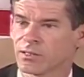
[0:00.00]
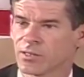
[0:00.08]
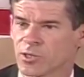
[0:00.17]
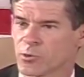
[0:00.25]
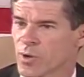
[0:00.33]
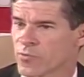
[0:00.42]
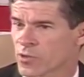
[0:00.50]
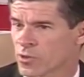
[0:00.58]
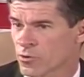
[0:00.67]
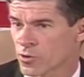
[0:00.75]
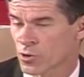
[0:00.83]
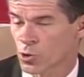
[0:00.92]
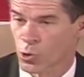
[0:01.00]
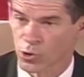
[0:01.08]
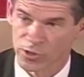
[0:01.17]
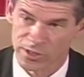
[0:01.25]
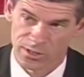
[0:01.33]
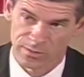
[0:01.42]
Did you ever go to court?